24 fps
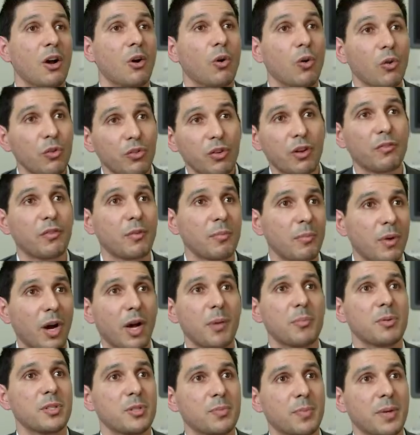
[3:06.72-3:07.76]
Also, from my
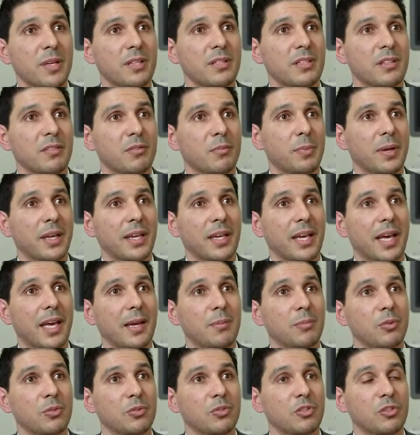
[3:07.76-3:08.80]
perspective, being
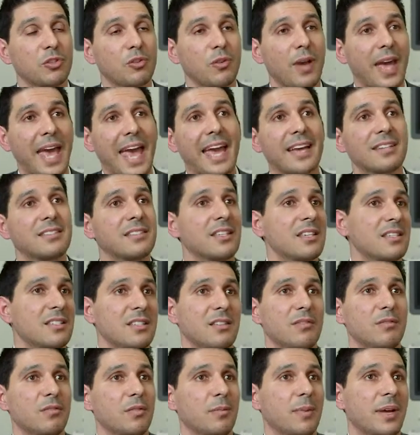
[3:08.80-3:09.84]
able to access
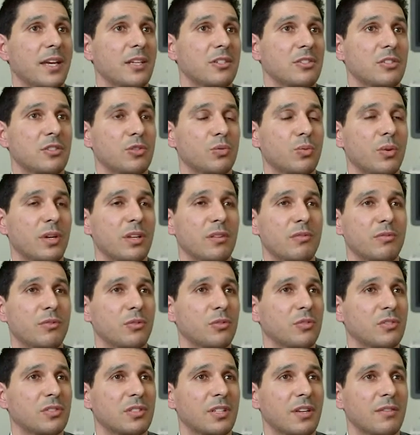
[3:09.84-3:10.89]
information
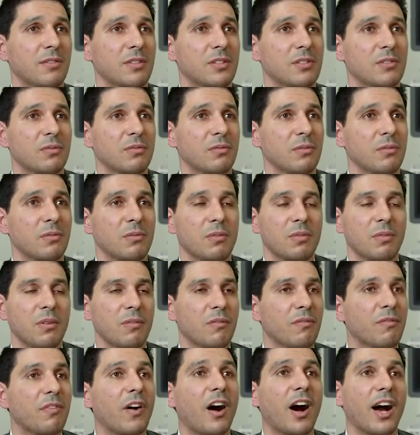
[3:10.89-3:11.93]
24/7 is
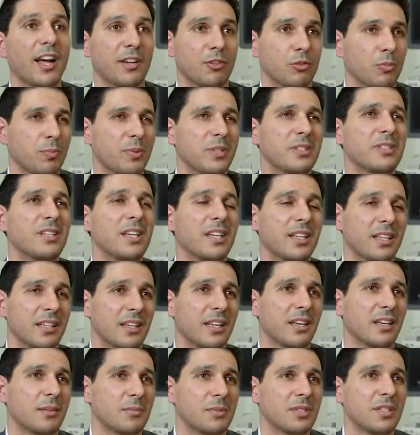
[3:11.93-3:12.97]
vital,
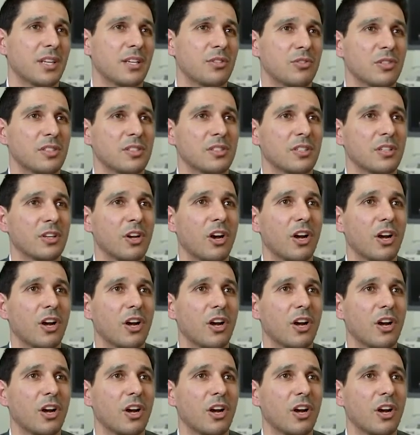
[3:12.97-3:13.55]
particularly in obstetrics and